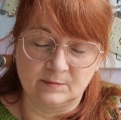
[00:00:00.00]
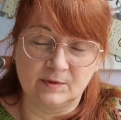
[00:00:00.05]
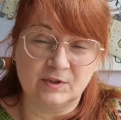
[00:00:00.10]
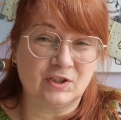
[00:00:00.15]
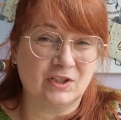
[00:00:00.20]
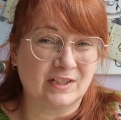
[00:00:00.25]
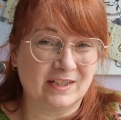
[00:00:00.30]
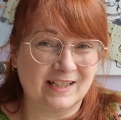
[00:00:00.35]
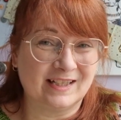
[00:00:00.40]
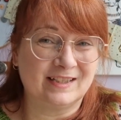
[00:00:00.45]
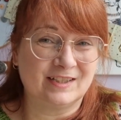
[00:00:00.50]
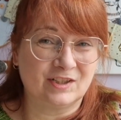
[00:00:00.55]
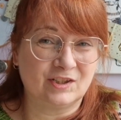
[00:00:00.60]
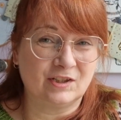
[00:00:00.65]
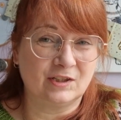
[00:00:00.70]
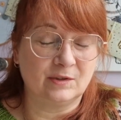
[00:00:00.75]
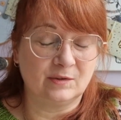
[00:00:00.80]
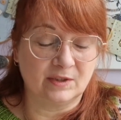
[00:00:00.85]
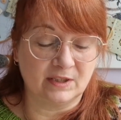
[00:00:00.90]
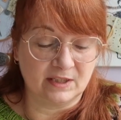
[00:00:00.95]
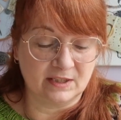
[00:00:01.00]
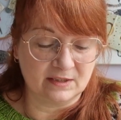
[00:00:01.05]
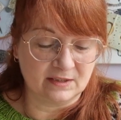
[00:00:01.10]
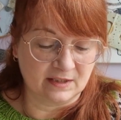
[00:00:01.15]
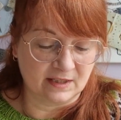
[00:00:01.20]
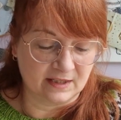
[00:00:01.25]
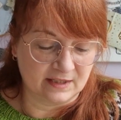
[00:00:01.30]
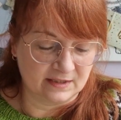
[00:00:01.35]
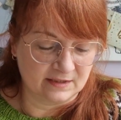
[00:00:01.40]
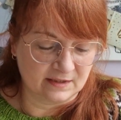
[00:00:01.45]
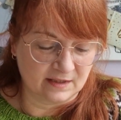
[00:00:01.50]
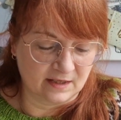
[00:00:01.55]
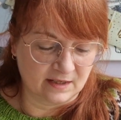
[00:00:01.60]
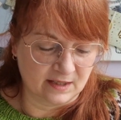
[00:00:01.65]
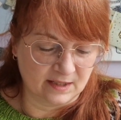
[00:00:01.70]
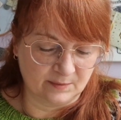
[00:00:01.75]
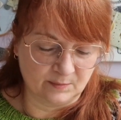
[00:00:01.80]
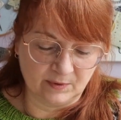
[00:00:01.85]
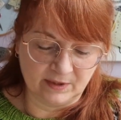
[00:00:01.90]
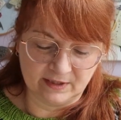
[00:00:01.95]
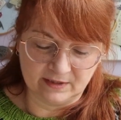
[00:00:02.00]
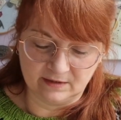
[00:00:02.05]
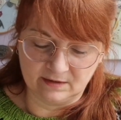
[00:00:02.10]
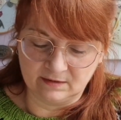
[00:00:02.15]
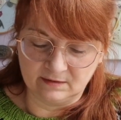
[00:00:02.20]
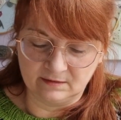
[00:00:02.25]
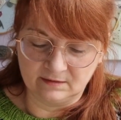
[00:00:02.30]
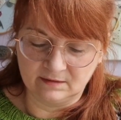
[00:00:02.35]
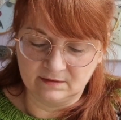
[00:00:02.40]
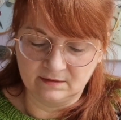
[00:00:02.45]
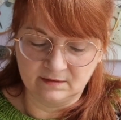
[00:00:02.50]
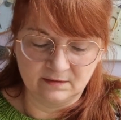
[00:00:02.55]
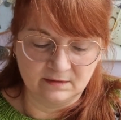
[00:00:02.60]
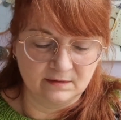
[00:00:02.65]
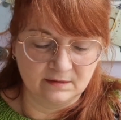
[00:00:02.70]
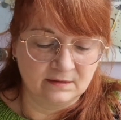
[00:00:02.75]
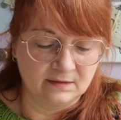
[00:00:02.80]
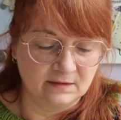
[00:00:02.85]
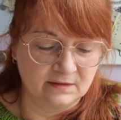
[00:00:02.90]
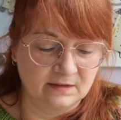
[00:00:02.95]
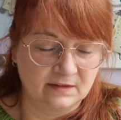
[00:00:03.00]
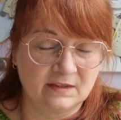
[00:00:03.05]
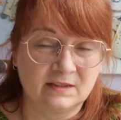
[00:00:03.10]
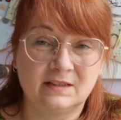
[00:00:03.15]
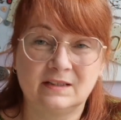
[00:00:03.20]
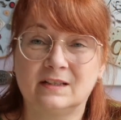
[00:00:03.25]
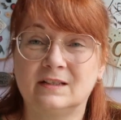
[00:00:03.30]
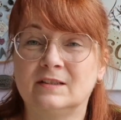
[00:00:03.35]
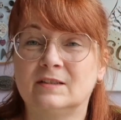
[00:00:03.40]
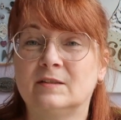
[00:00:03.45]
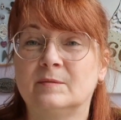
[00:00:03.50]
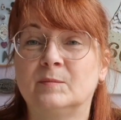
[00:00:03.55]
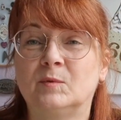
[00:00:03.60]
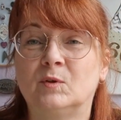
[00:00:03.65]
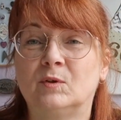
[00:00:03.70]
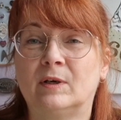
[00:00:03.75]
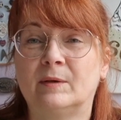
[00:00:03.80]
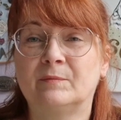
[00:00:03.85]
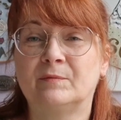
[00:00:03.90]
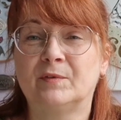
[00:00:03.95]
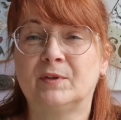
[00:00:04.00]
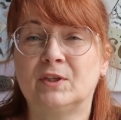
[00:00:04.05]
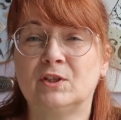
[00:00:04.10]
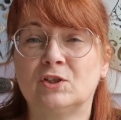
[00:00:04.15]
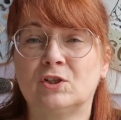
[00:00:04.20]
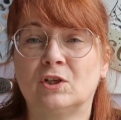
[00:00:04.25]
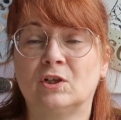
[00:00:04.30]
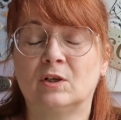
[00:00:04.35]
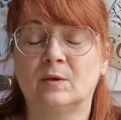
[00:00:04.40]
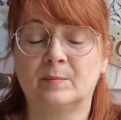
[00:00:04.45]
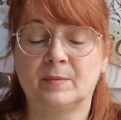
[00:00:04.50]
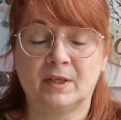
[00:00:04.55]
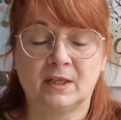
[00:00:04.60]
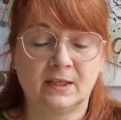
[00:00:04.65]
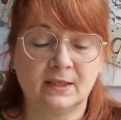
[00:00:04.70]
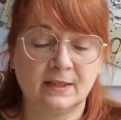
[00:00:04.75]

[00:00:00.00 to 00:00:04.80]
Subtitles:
which I tend to do these days, I will dye some more up for the shop.